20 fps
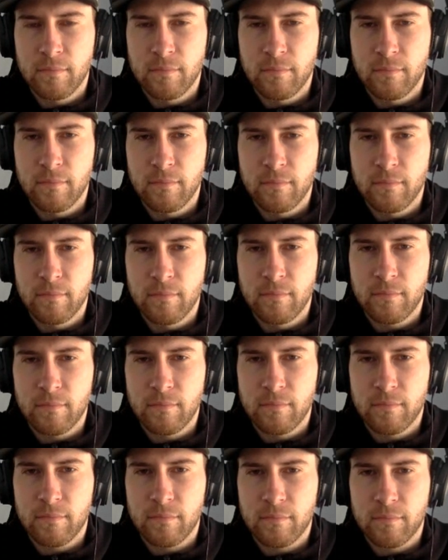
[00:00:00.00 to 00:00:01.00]

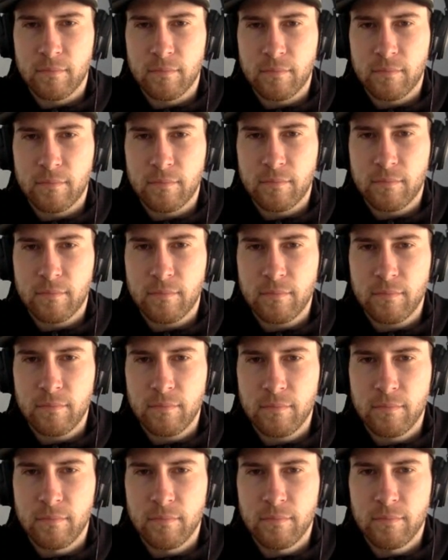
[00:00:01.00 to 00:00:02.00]

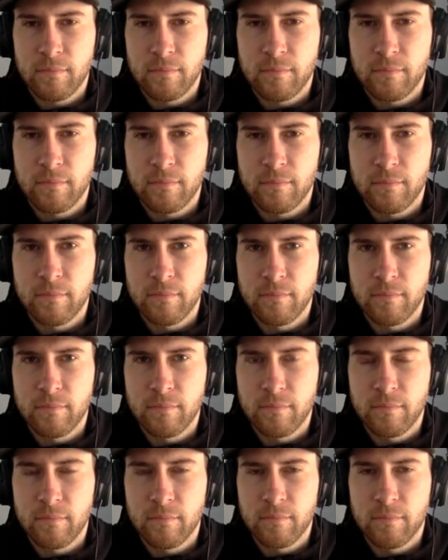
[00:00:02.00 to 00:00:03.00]

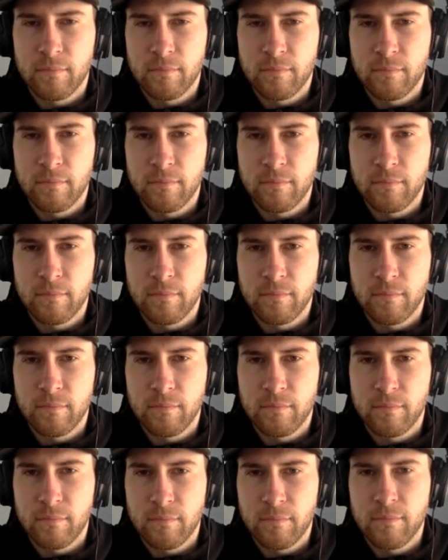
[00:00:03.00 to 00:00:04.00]

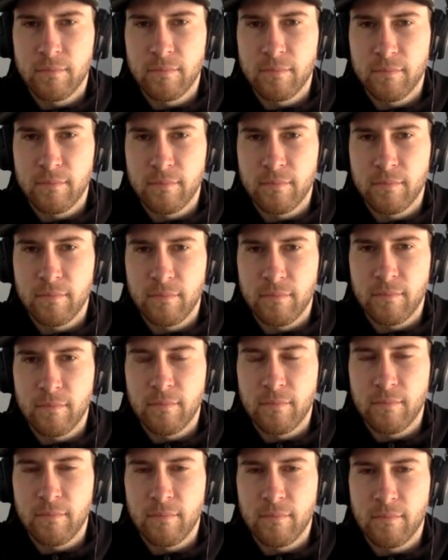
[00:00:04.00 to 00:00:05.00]

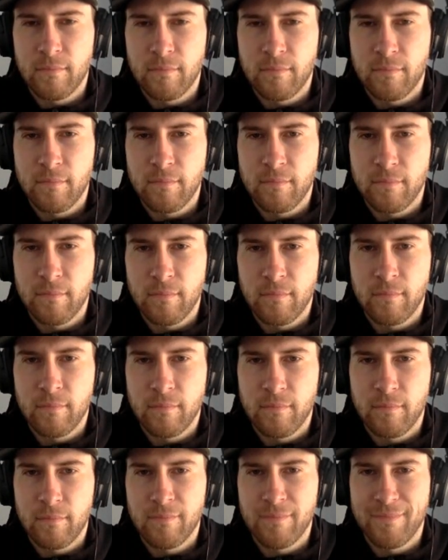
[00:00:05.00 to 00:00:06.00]

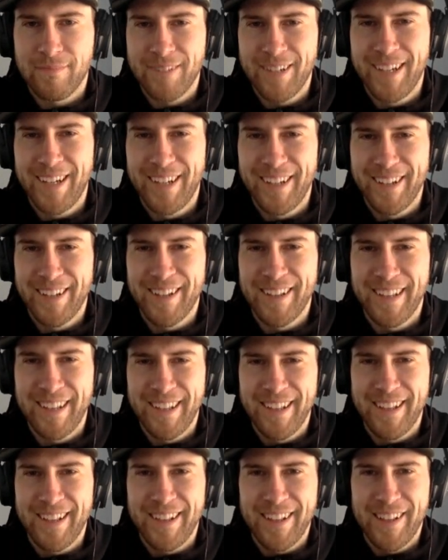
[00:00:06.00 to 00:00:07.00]

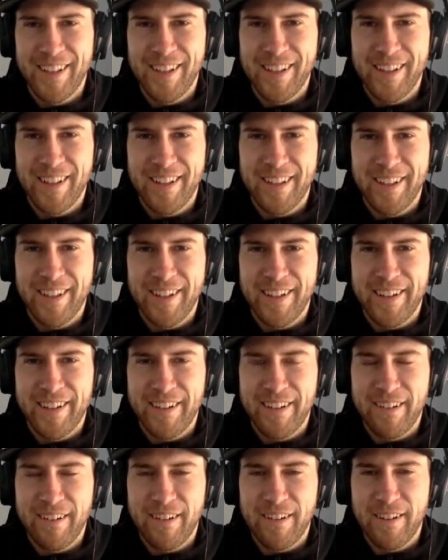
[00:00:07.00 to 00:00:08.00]
This person isn't speaking.